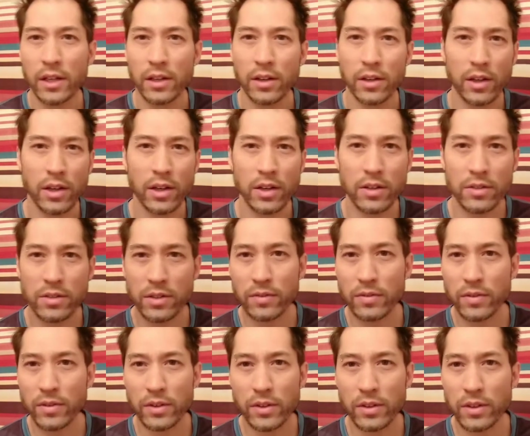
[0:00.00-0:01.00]
you can use it
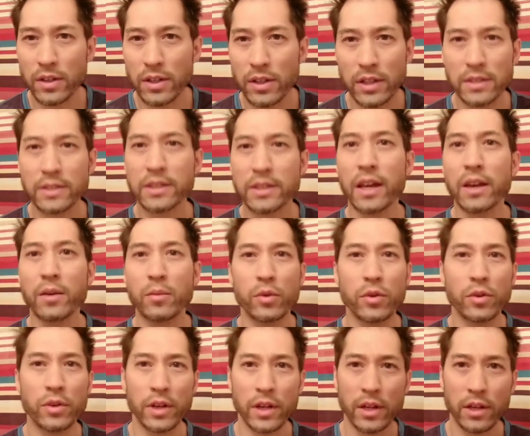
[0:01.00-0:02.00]
for
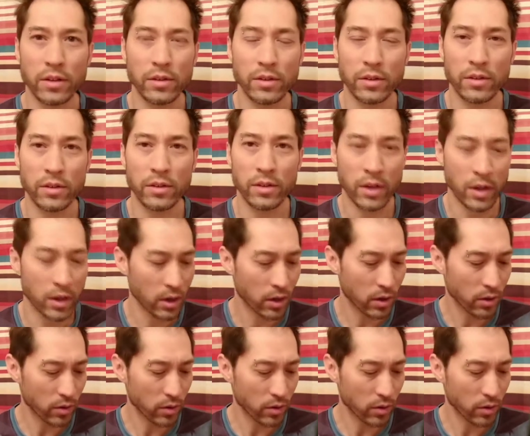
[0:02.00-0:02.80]
skateboarding or